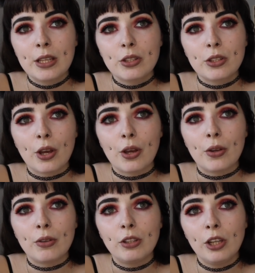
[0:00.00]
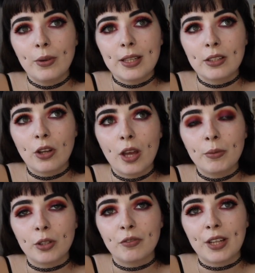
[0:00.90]
So Lewis and I
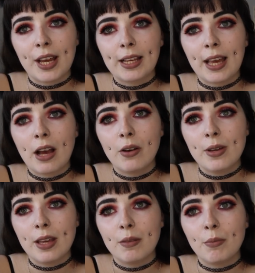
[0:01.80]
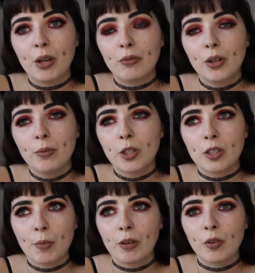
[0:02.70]
would often hang out in my room
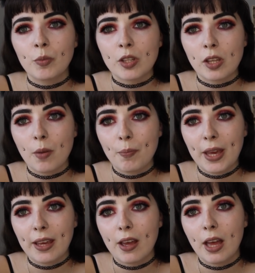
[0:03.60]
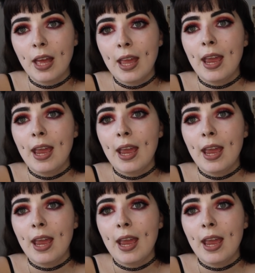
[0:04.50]
because my room was a lot bigger,